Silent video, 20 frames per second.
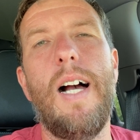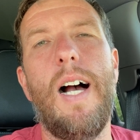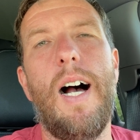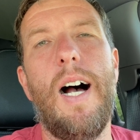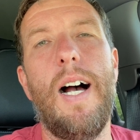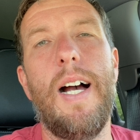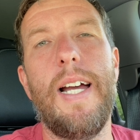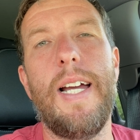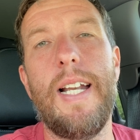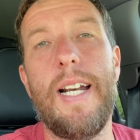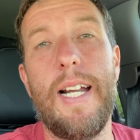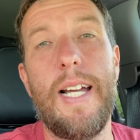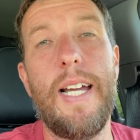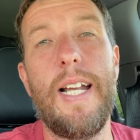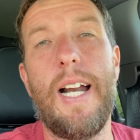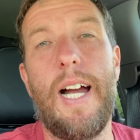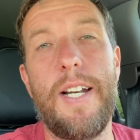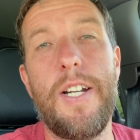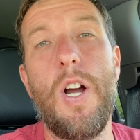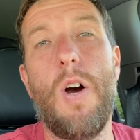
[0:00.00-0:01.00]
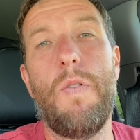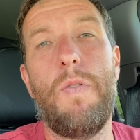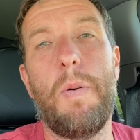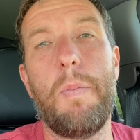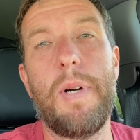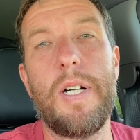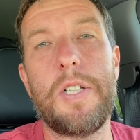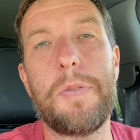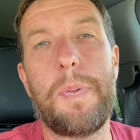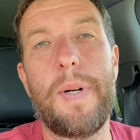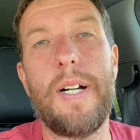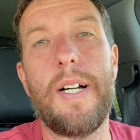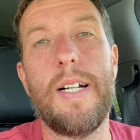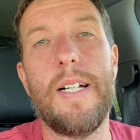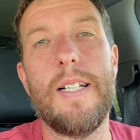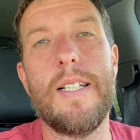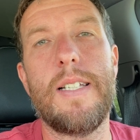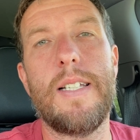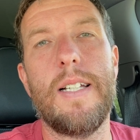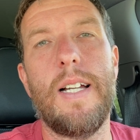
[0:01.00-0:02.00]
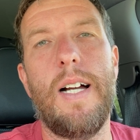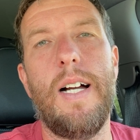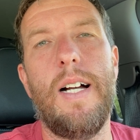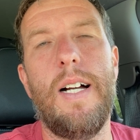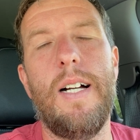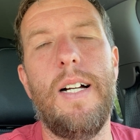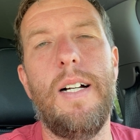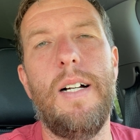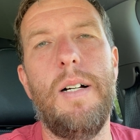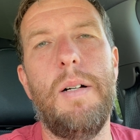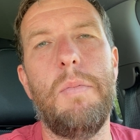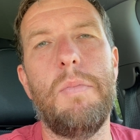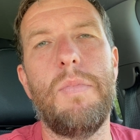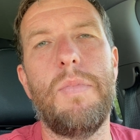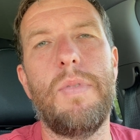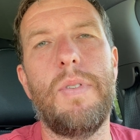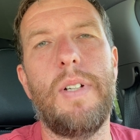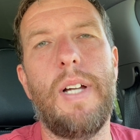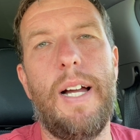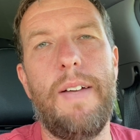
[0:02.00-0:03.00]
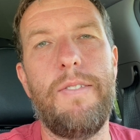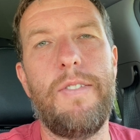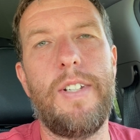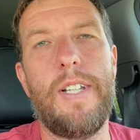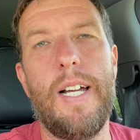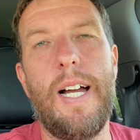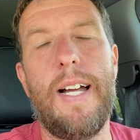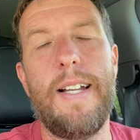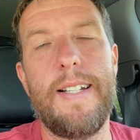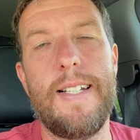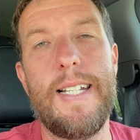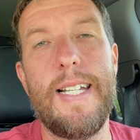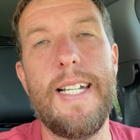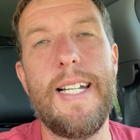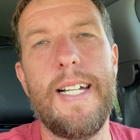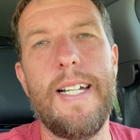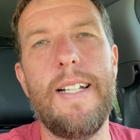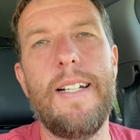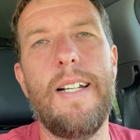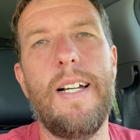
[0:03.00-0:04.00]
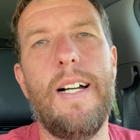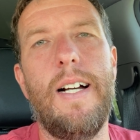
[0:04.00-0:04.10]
And I know from experience, I did it.